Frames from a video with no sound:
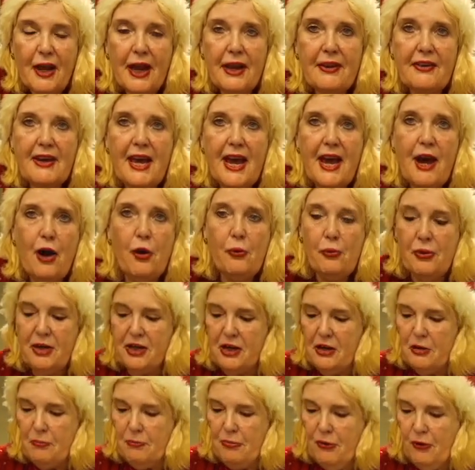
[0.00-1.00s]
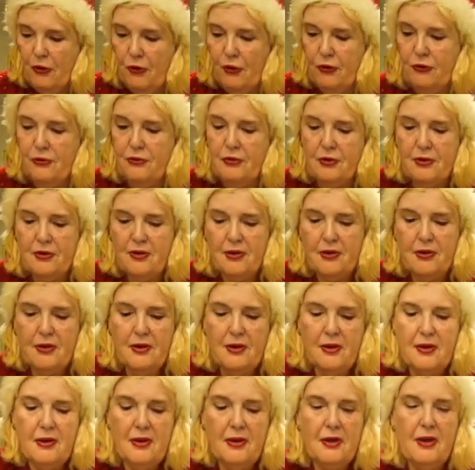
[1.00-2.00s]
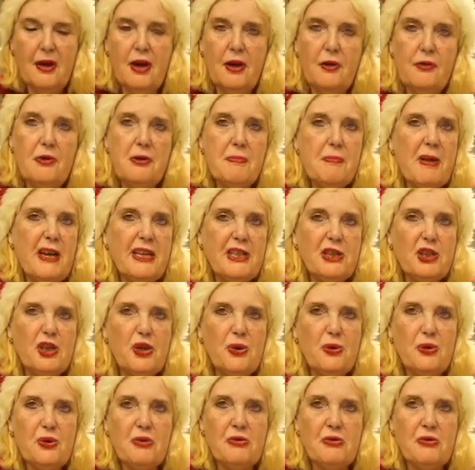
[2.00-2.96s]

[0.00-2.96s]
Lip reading: And now we're going to put on, I only made 2